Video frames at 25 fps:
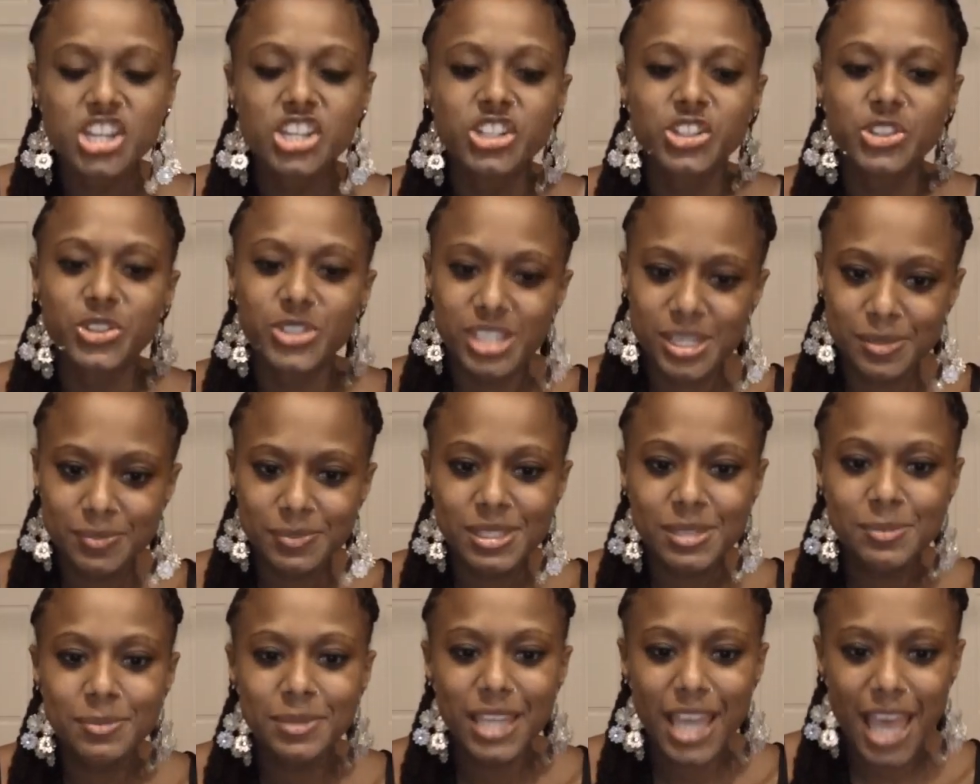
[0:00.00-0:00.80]
you seem
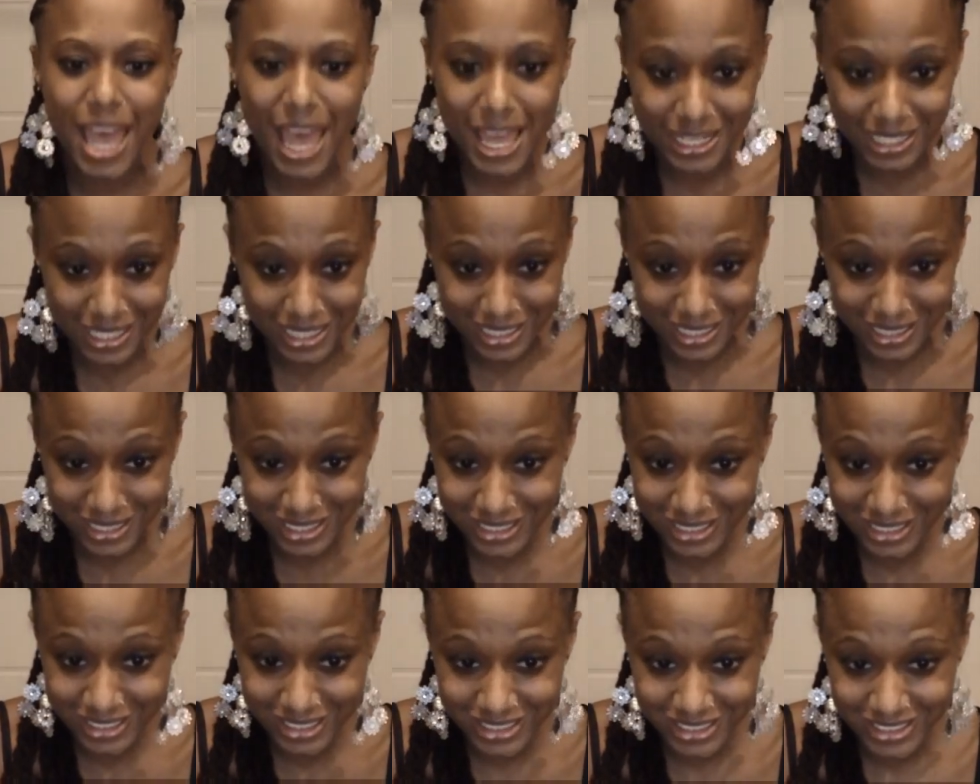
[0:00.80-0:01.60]
to be heading
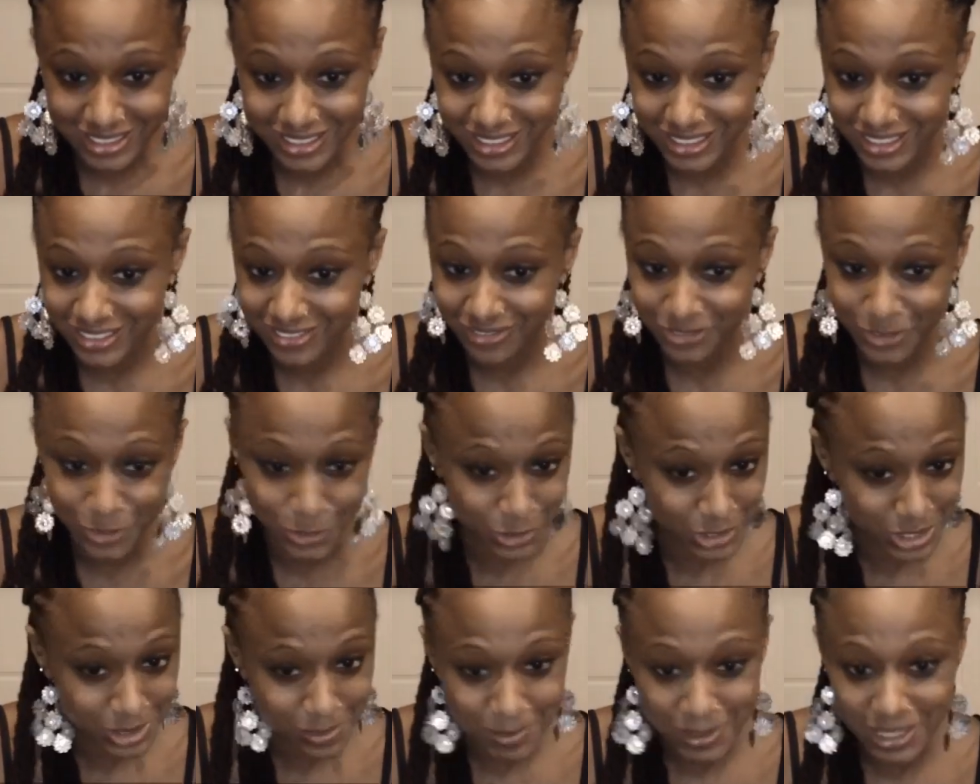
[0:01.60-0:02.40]

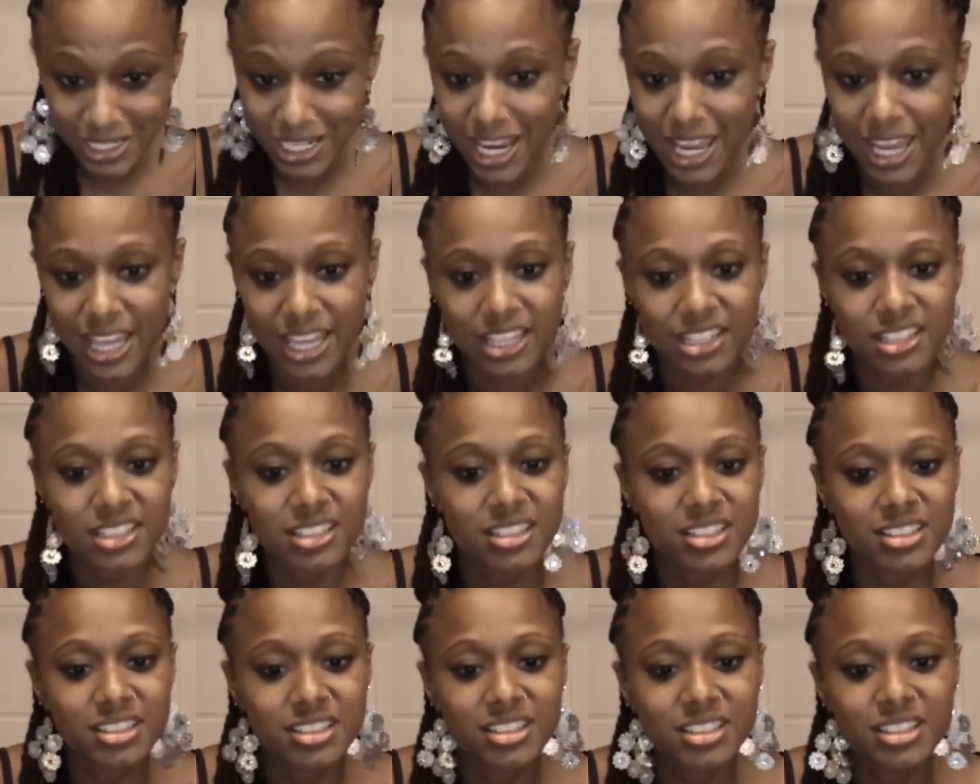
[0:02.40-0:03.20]
full speed ahead
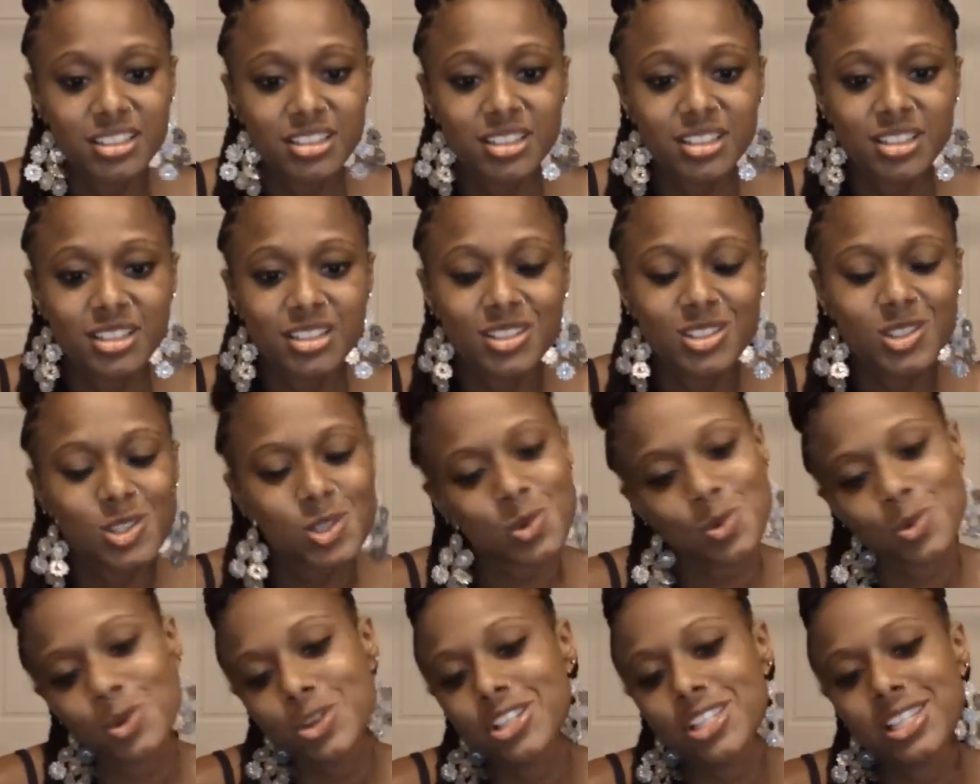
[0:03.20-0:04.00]

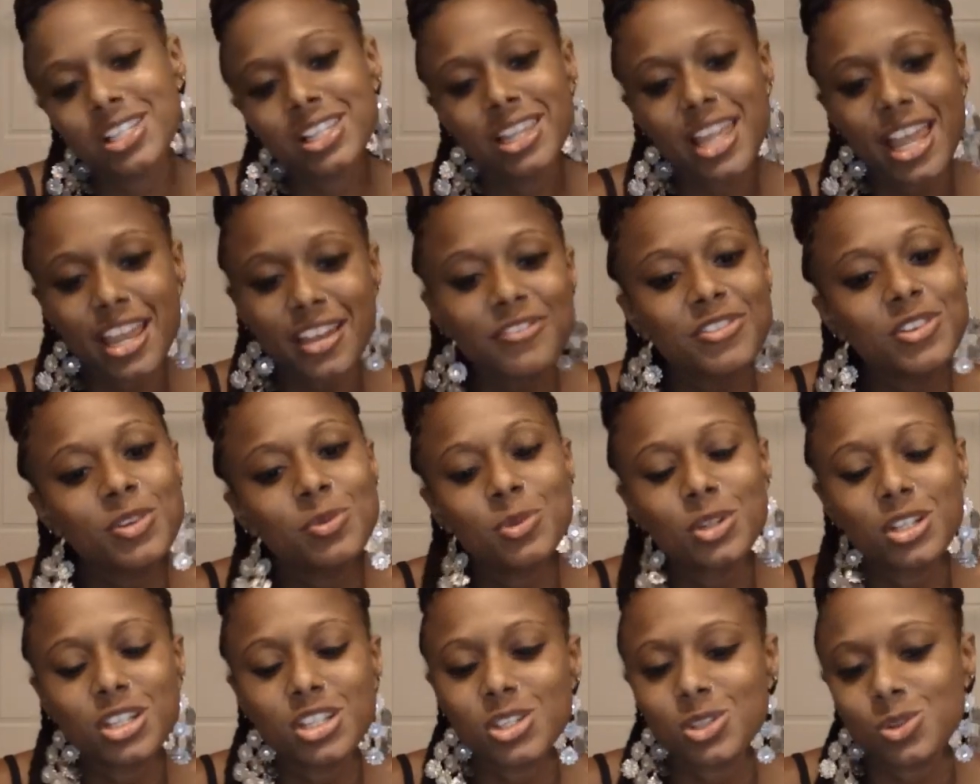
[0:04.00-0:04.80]
towards a life you
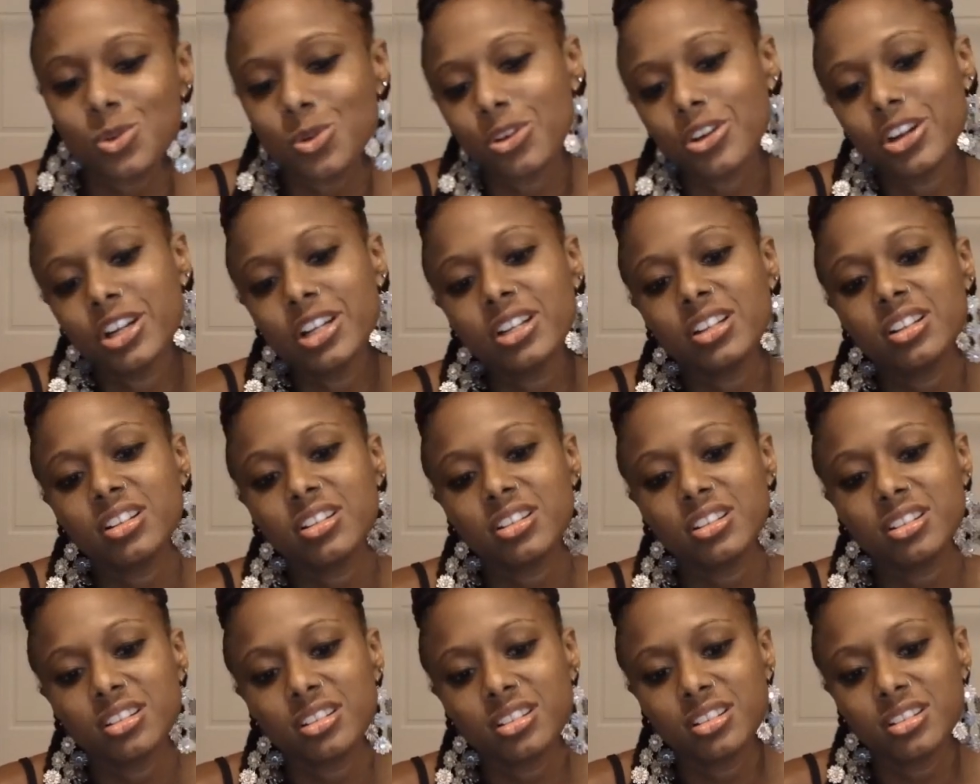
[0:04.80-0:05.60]
want to soar in.
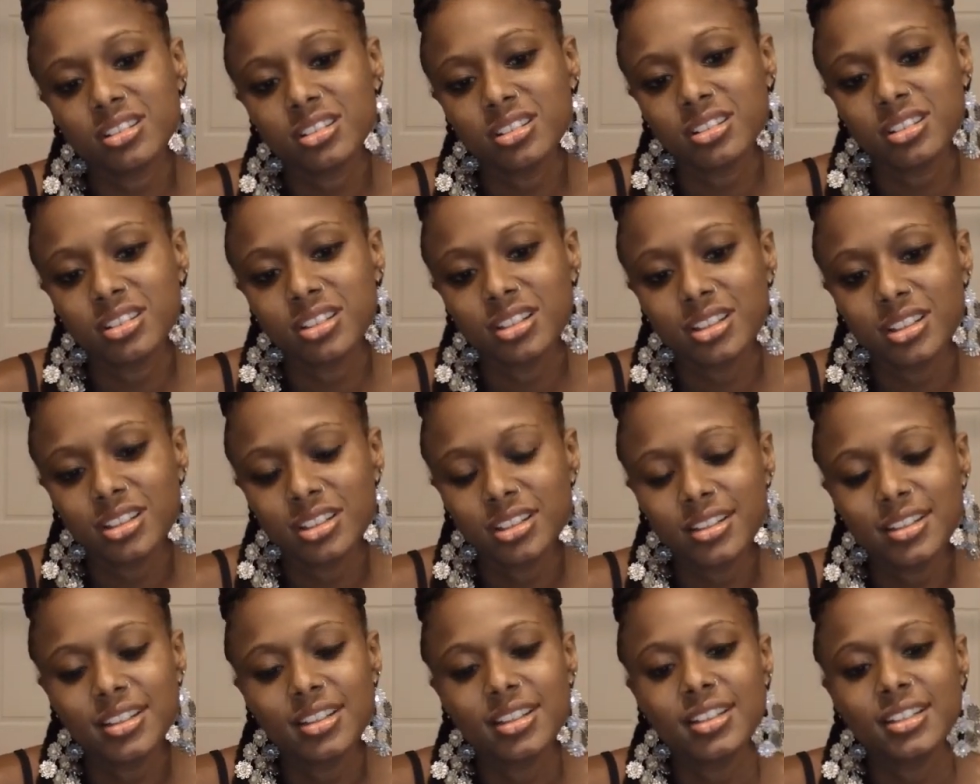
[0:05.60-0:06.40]

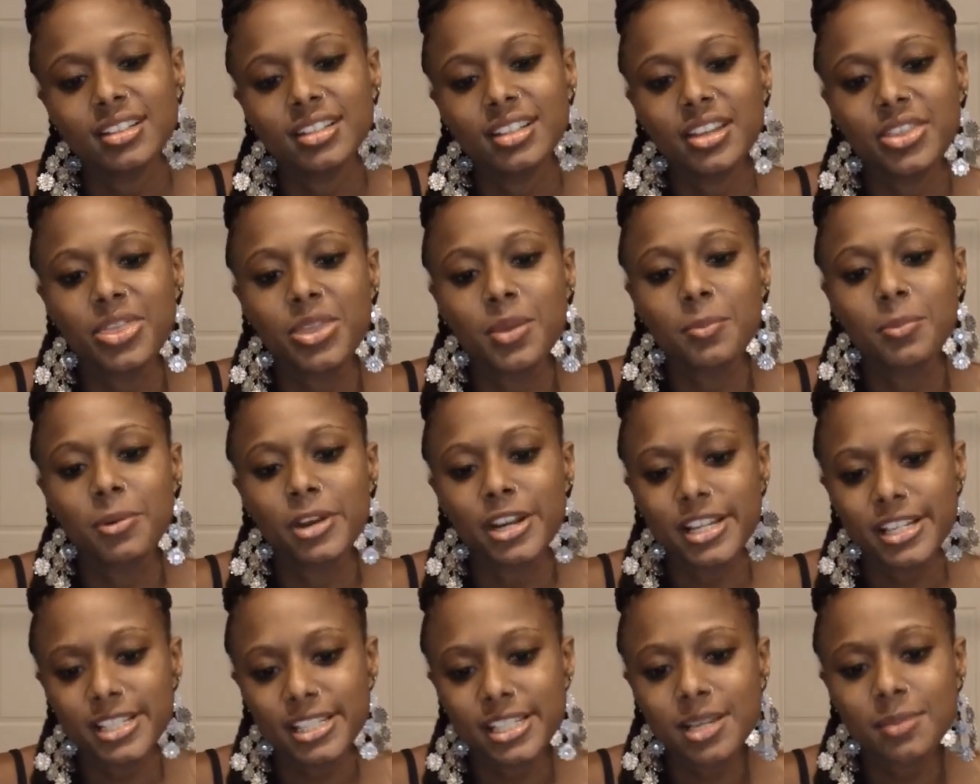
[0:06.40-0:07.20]
Yet the
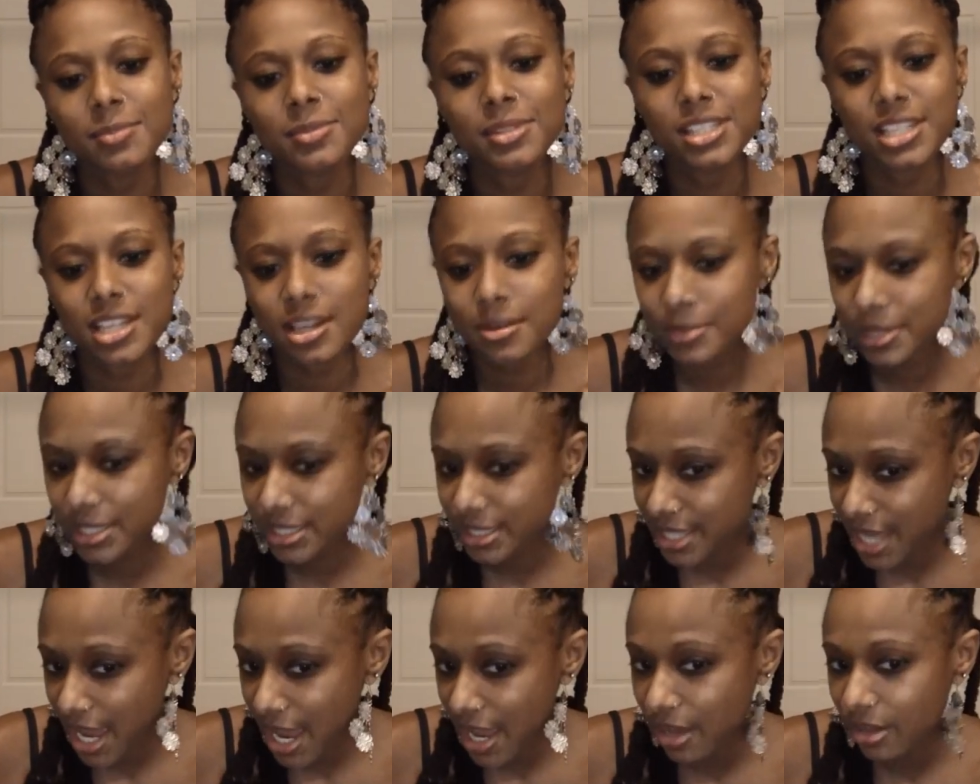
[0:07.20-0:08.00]
brakes come
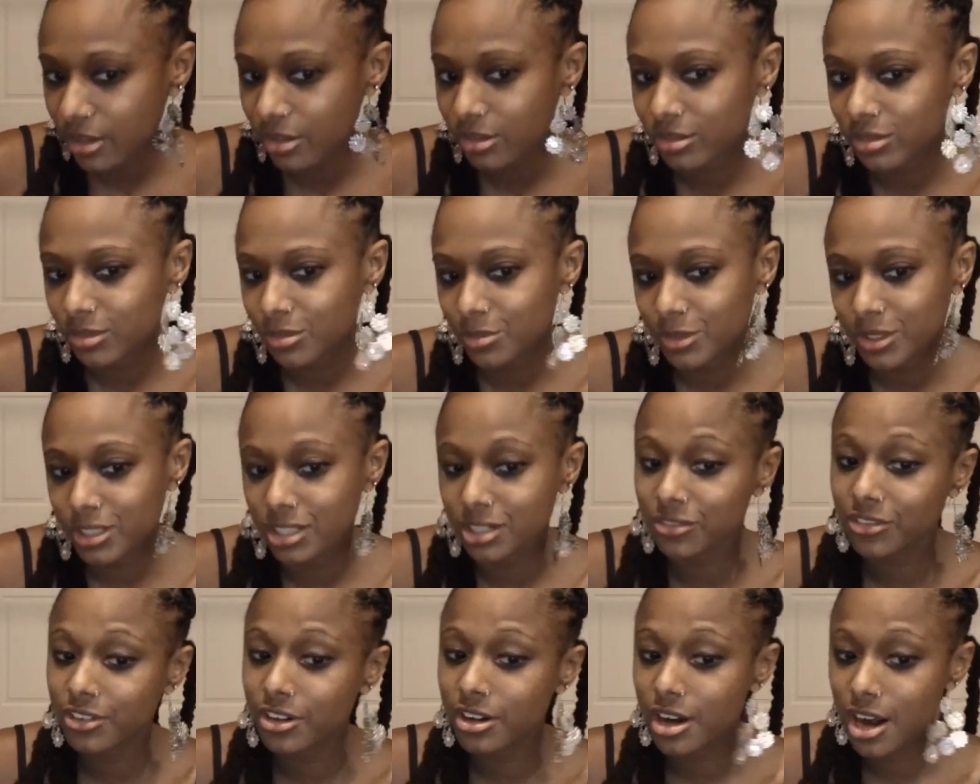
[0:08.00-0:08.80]
slamming down
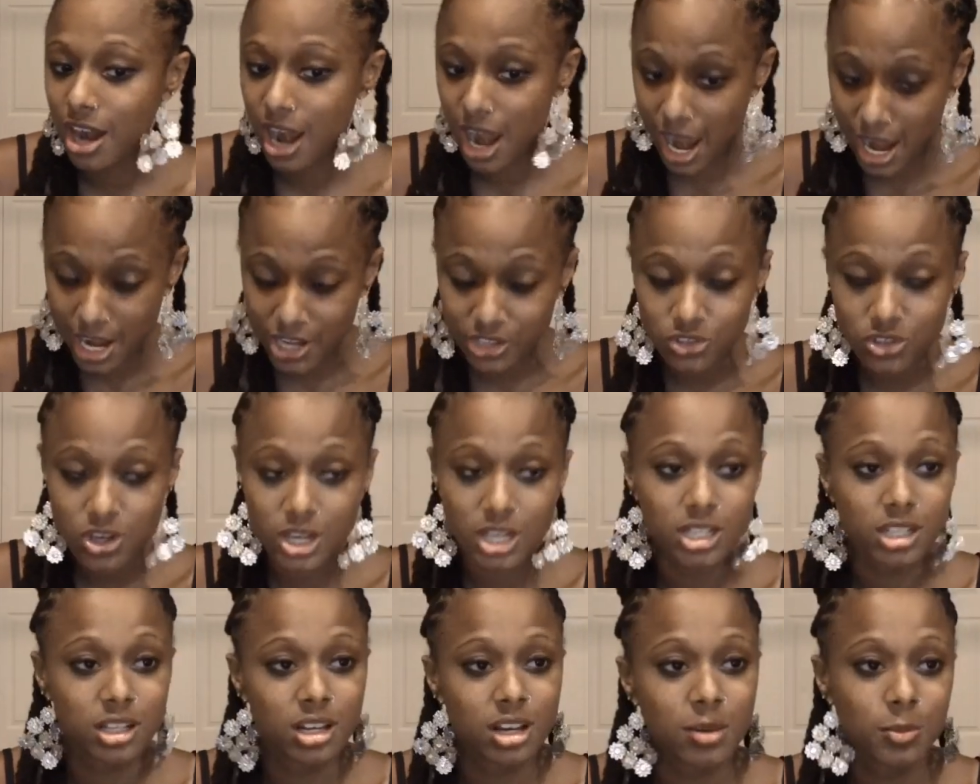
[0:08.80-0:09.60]
whenever I
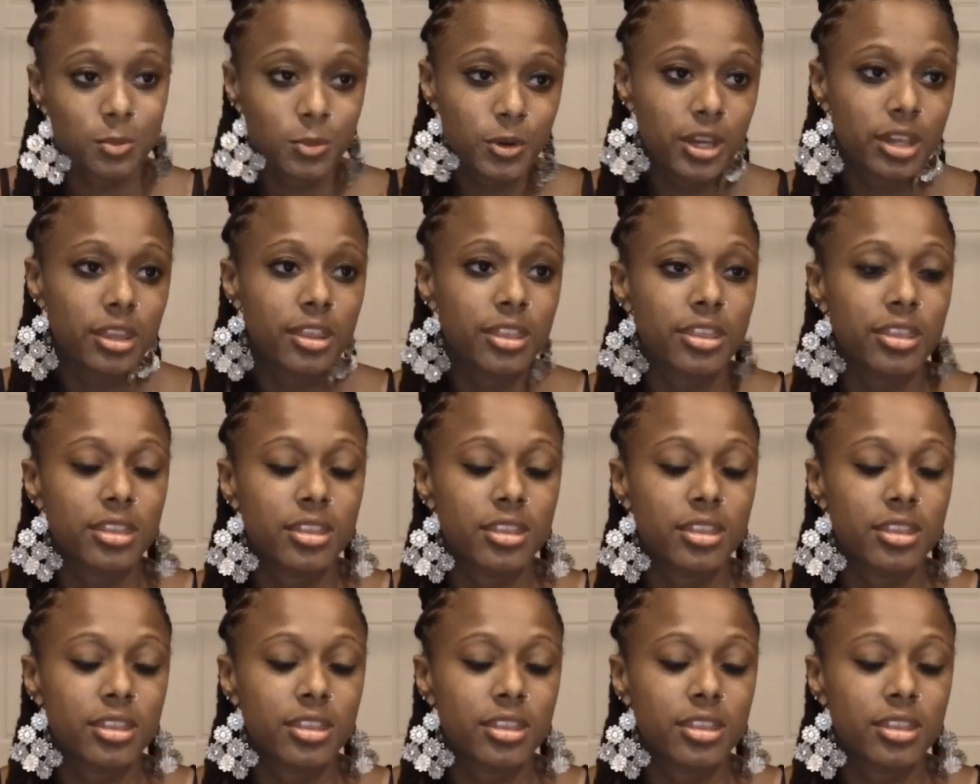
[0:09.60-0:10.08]
try to come with.